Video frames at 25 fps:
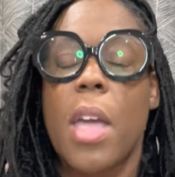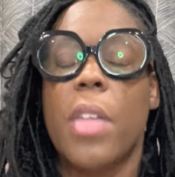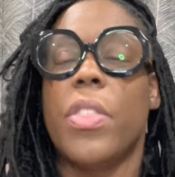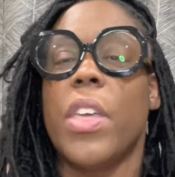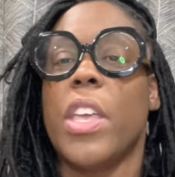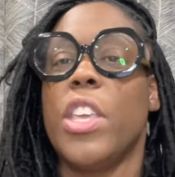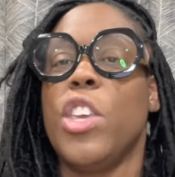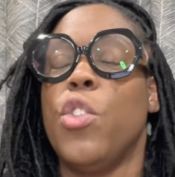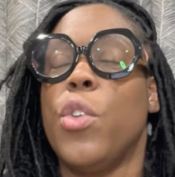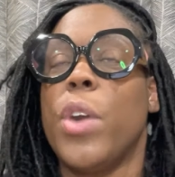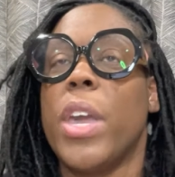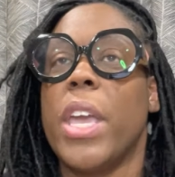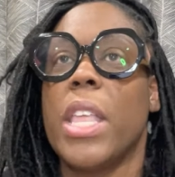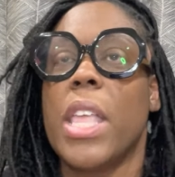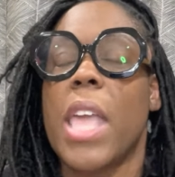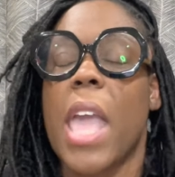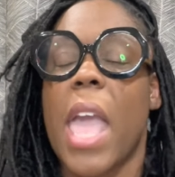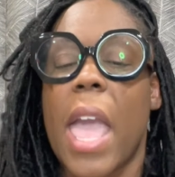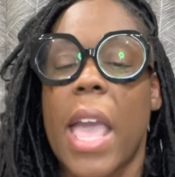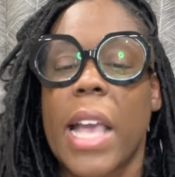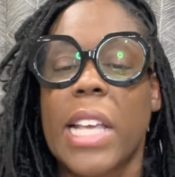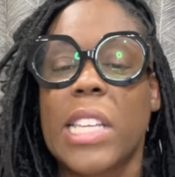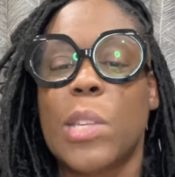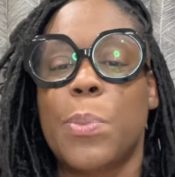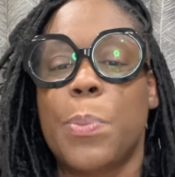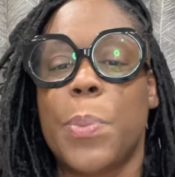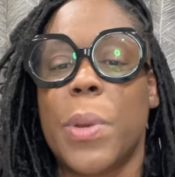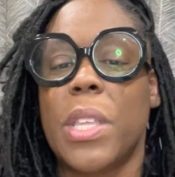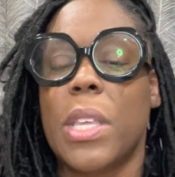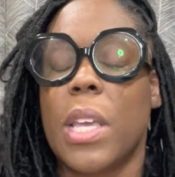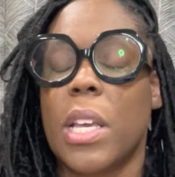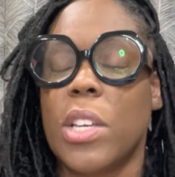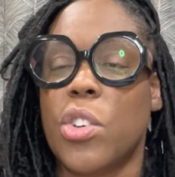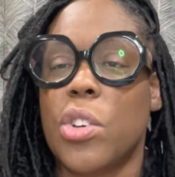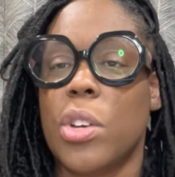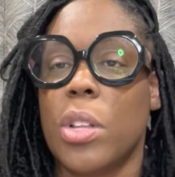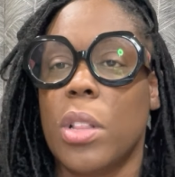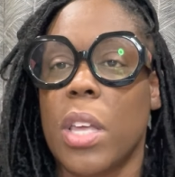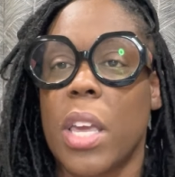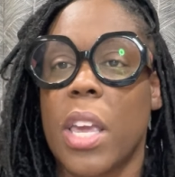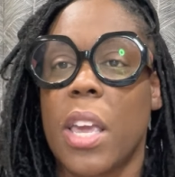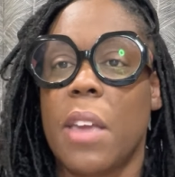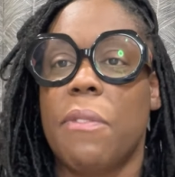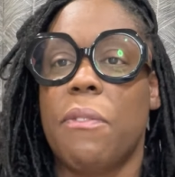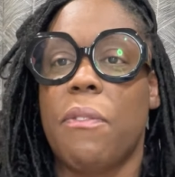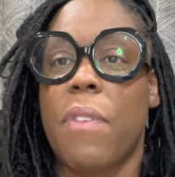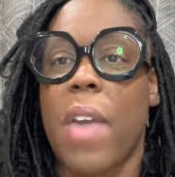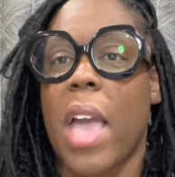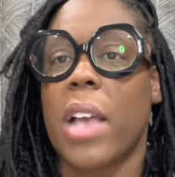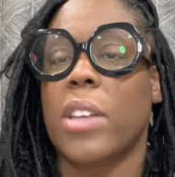then you can
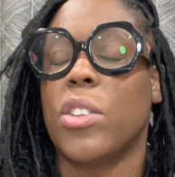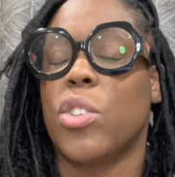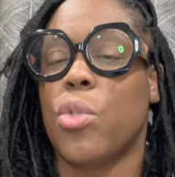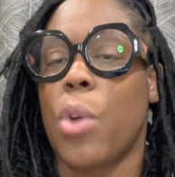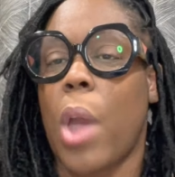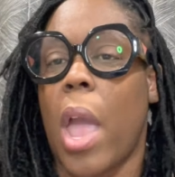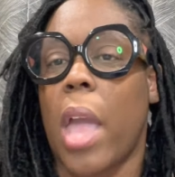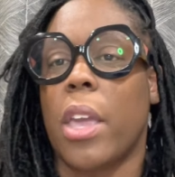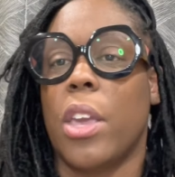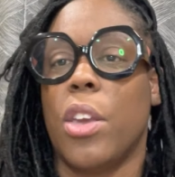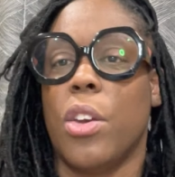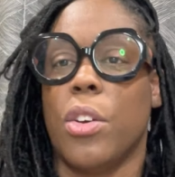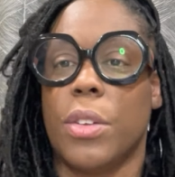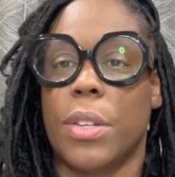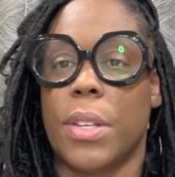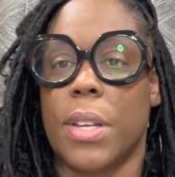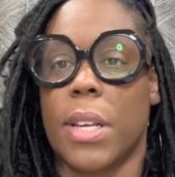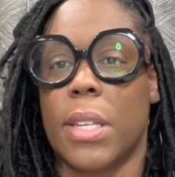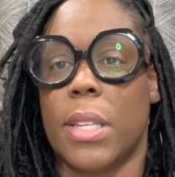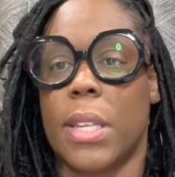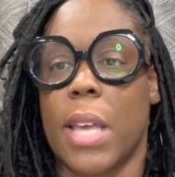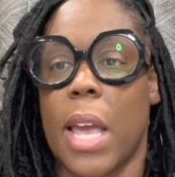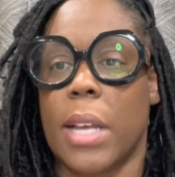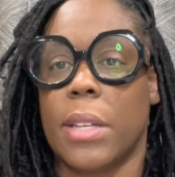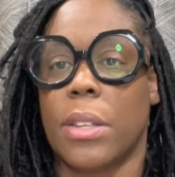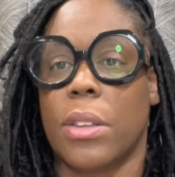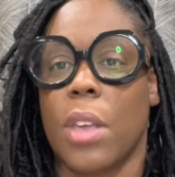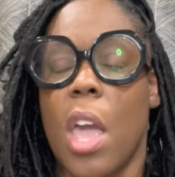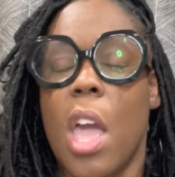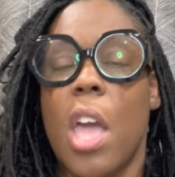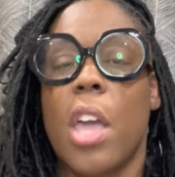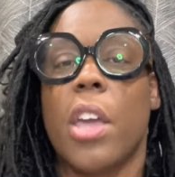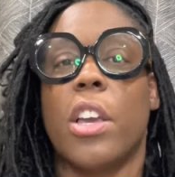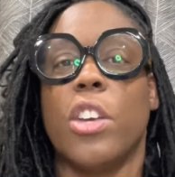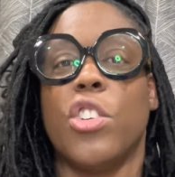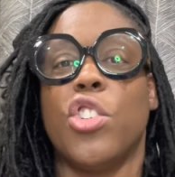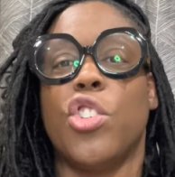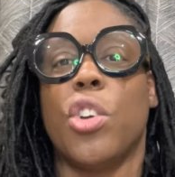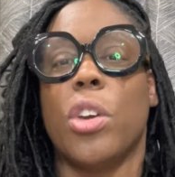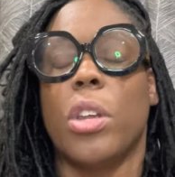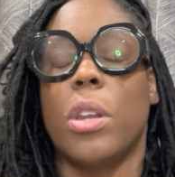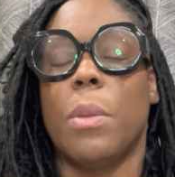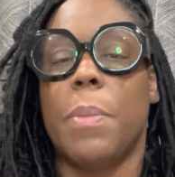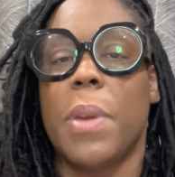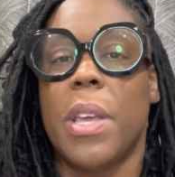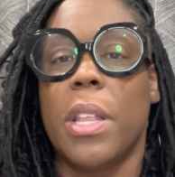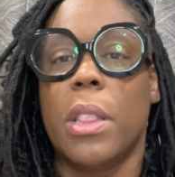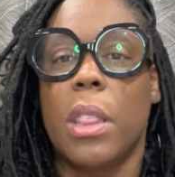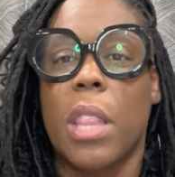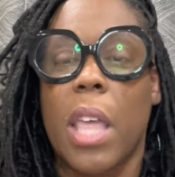exponentially fast track your success because you're going to
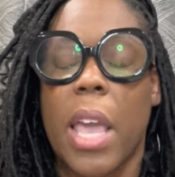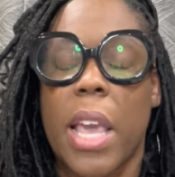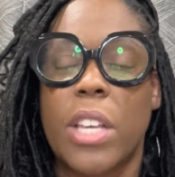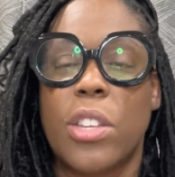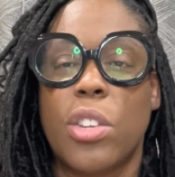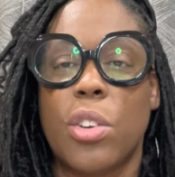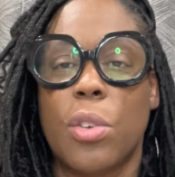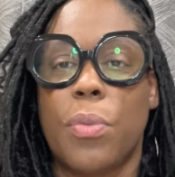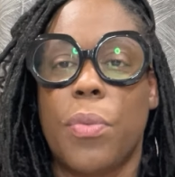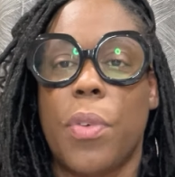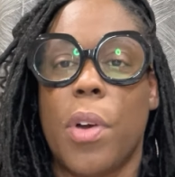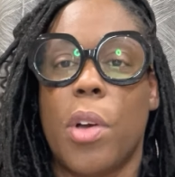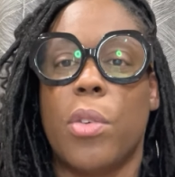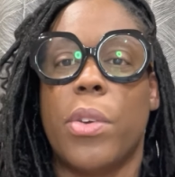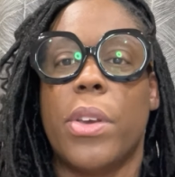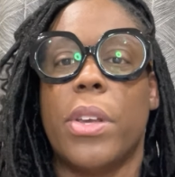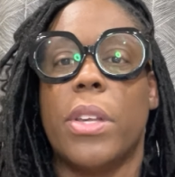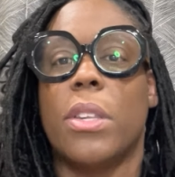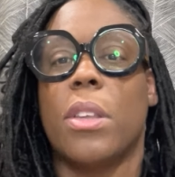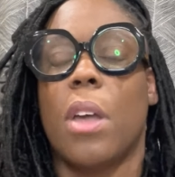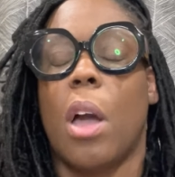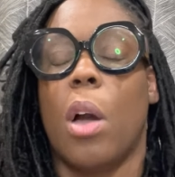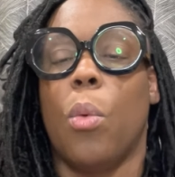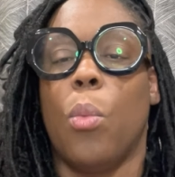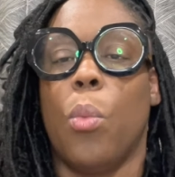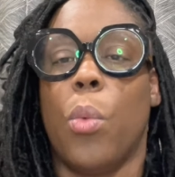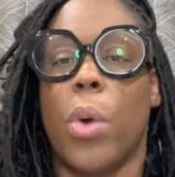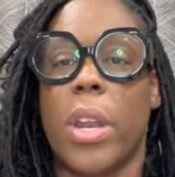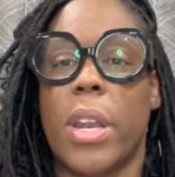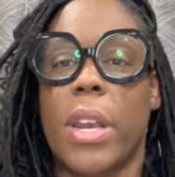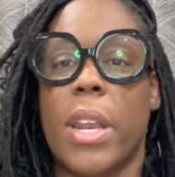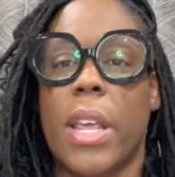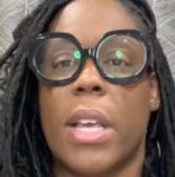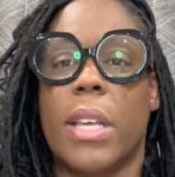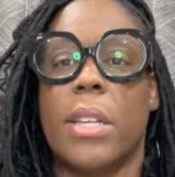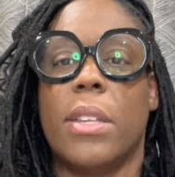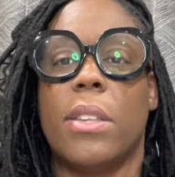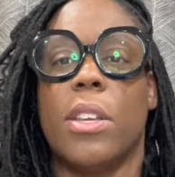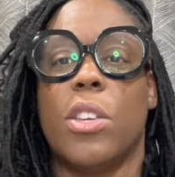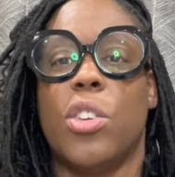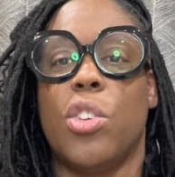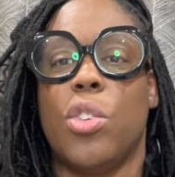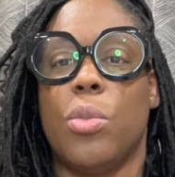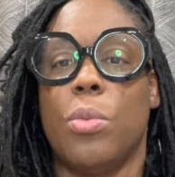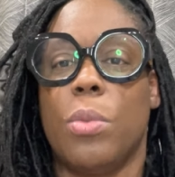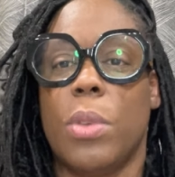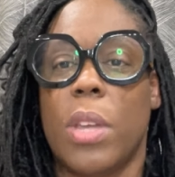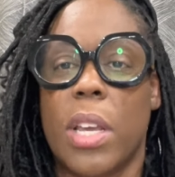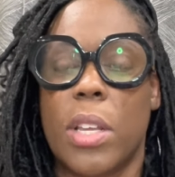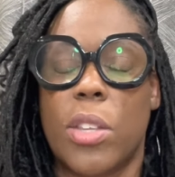be laser focused on what it is that
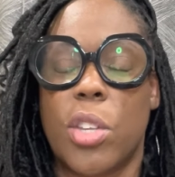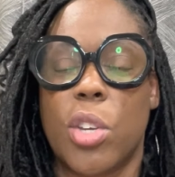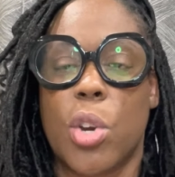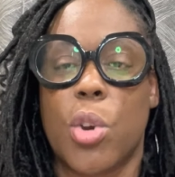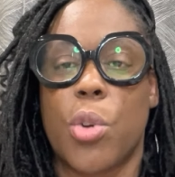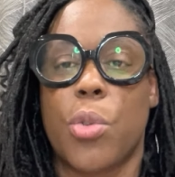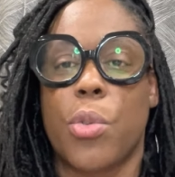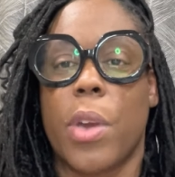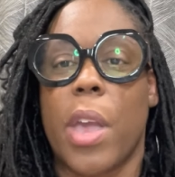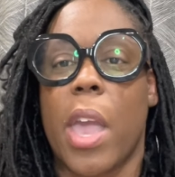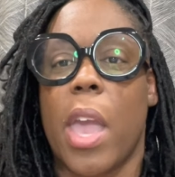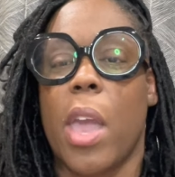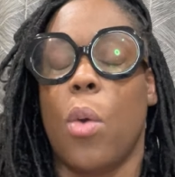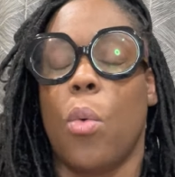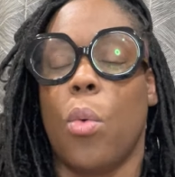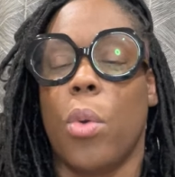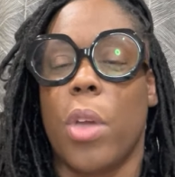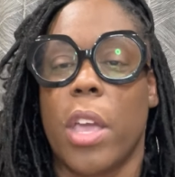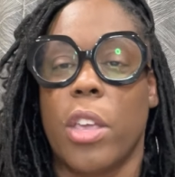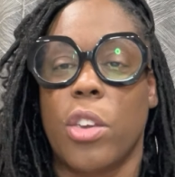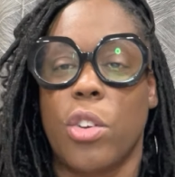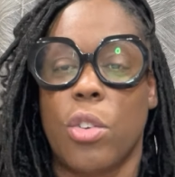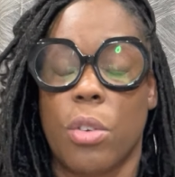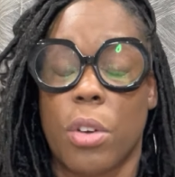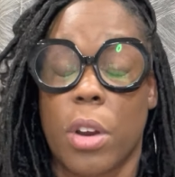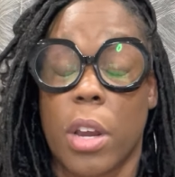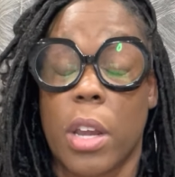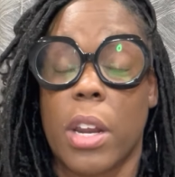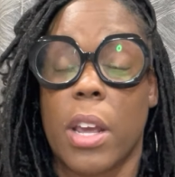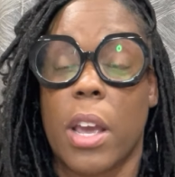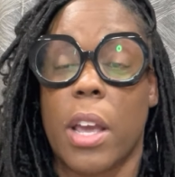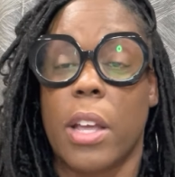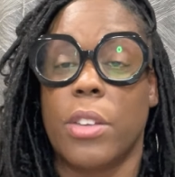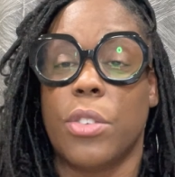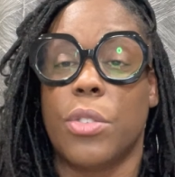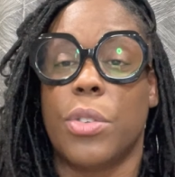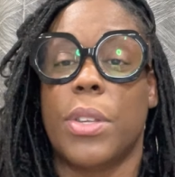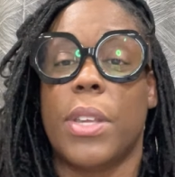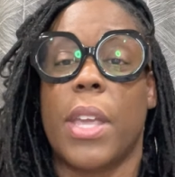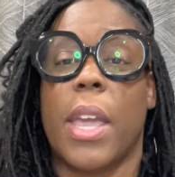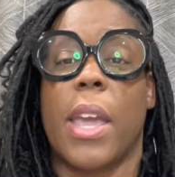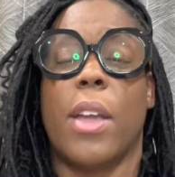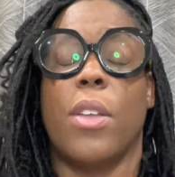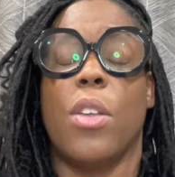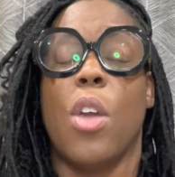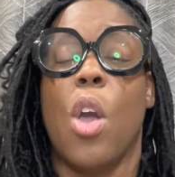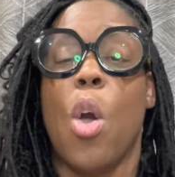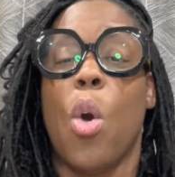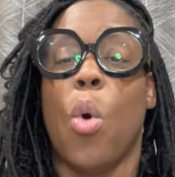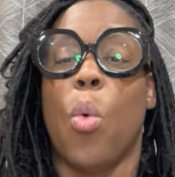you need to create, and you're going to
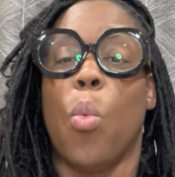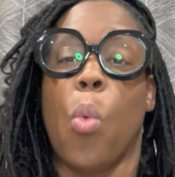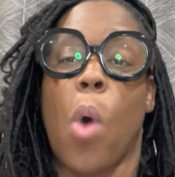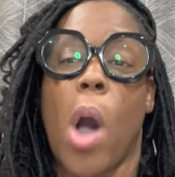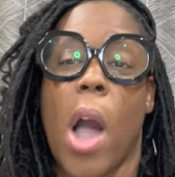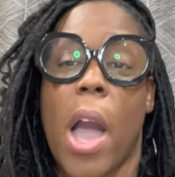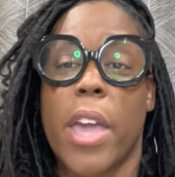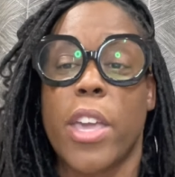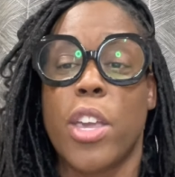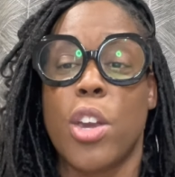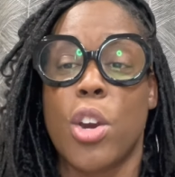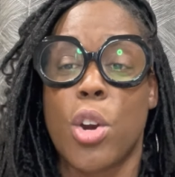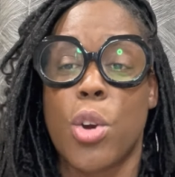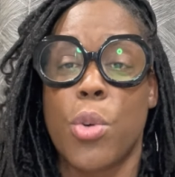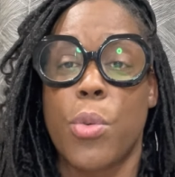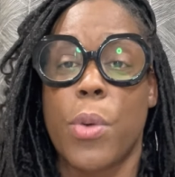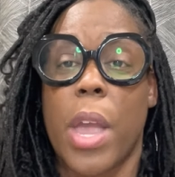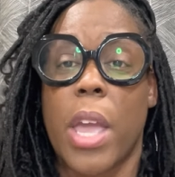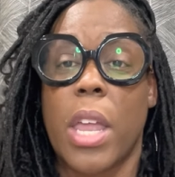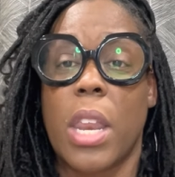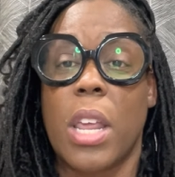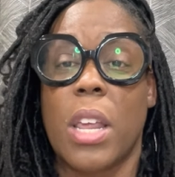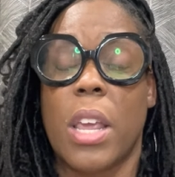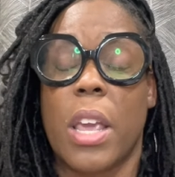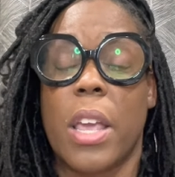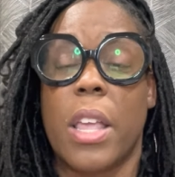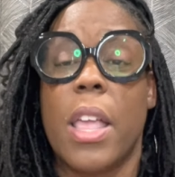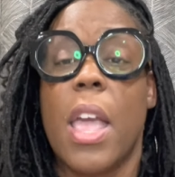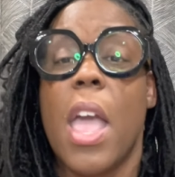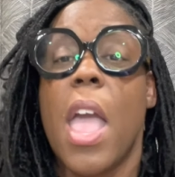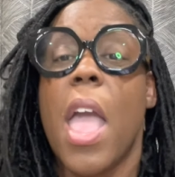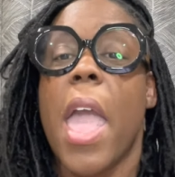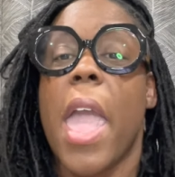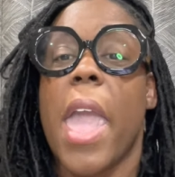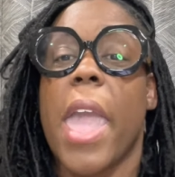understand why you're creating it,